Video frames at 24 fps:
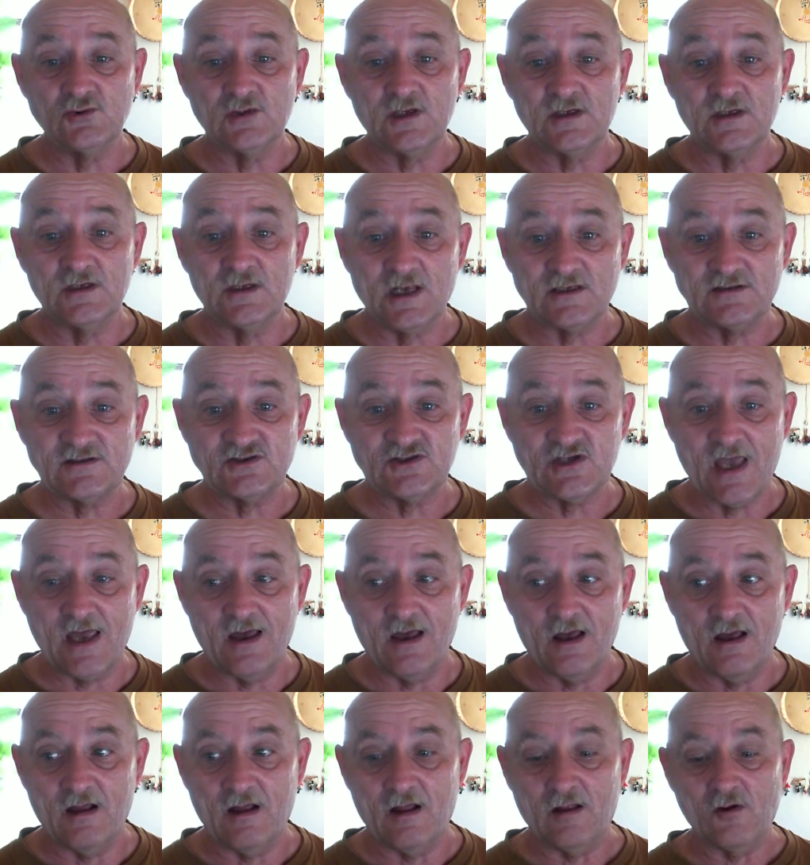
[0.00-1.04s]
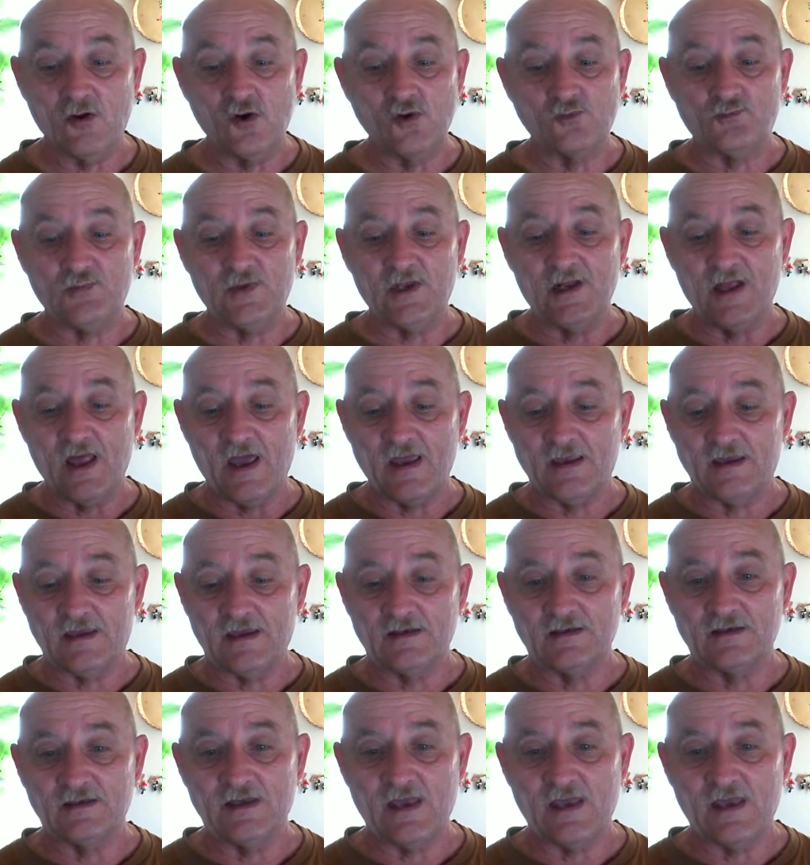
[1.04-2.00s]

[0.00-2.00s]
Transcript: in a nutshell. Hope you like it.